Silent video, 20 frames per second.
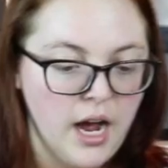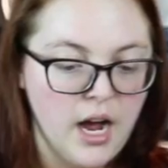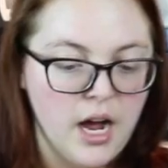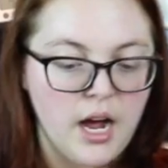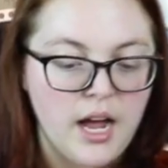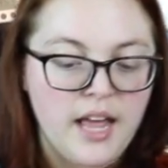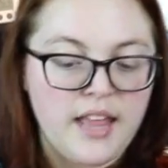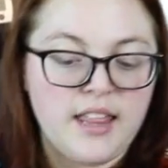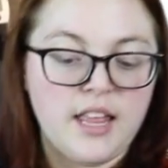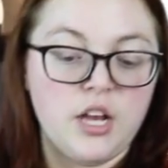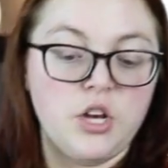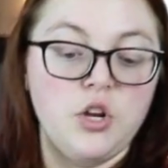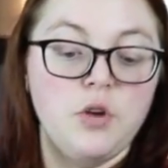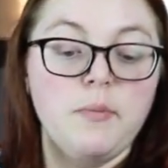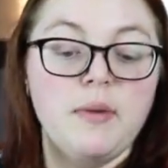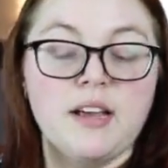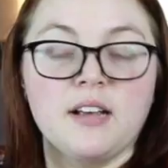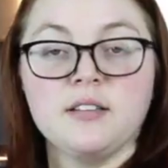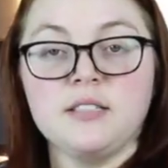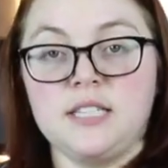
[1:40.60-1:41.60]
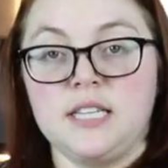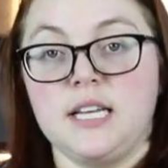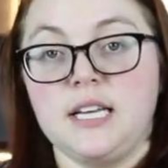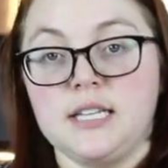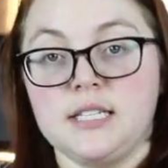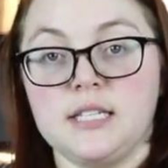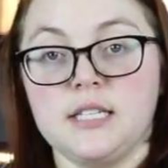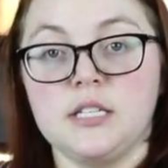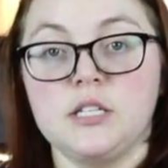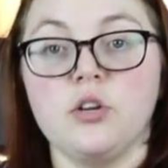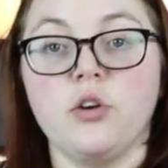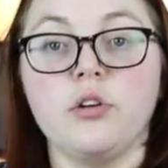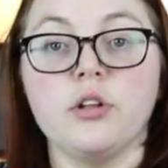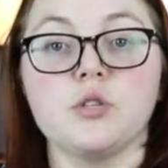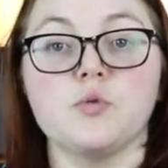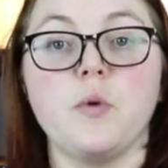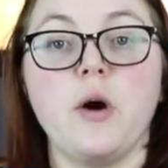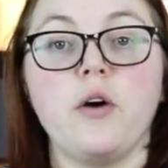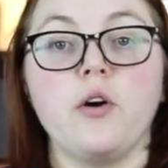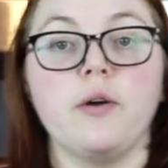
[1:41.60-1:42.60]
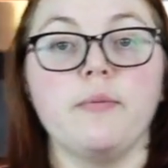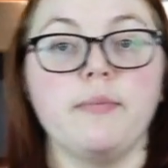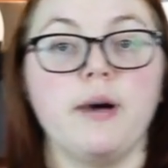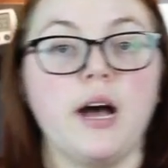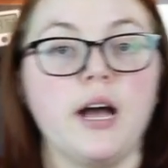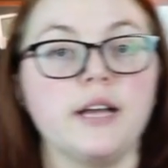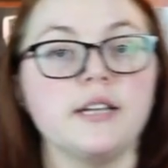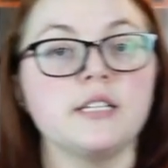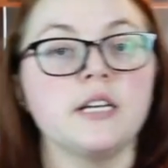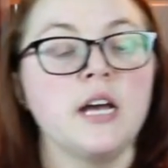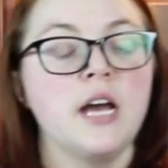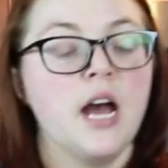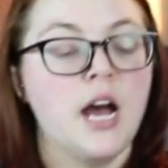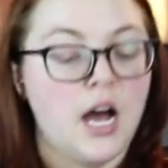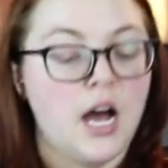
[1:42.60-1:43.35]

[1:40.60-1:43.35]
And then you mix this until it's well combined.